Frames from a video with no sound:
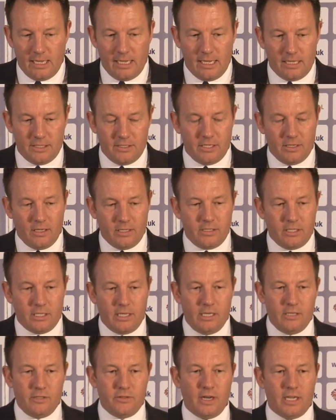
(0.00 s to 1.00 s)
it's an
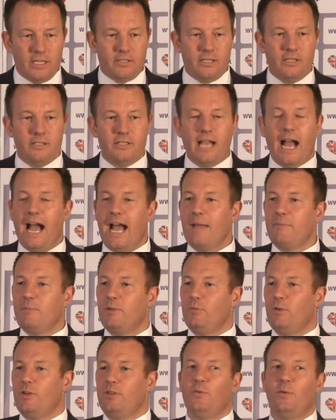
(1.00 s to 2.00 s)
interesting time
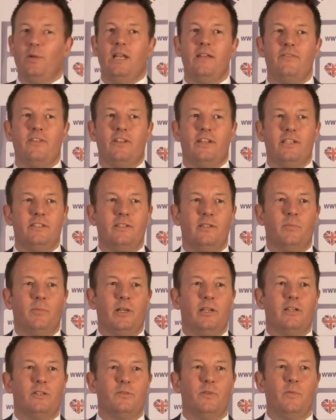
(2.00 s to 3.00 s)
in which we're living, isn't it?
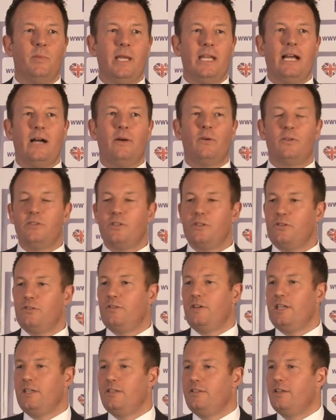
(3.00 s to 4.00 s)
Because we've been out on the
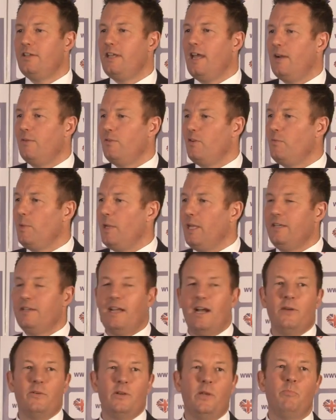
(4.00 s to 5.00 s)
streets today. We've been
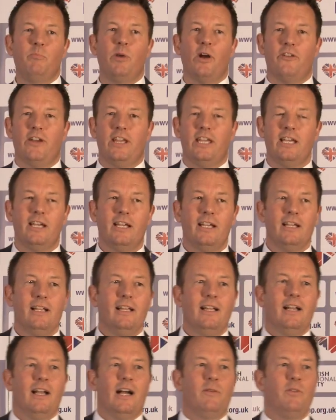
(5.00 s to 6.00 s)
down in Bury,
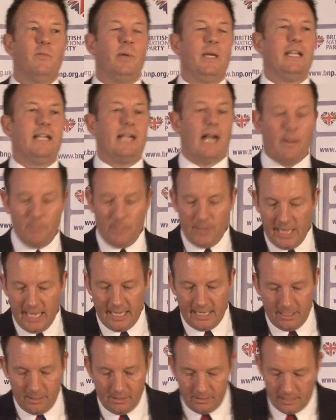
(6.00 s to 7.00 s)
and we've been
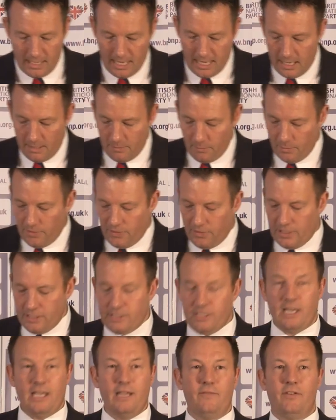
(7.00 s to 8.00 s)
campaigning with
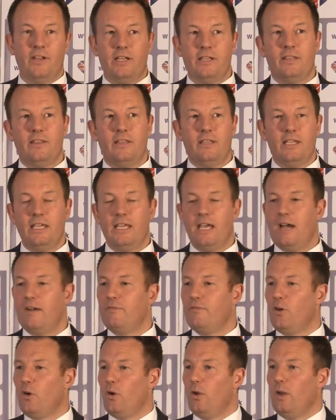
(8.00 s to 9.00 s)
this leaflet, the
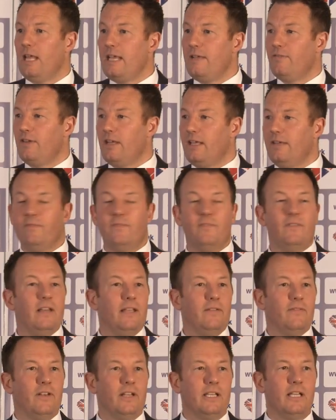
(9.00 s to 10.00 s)
Vote Leave
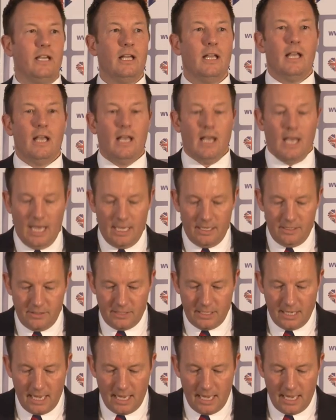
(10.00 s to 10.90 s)
leaflet, and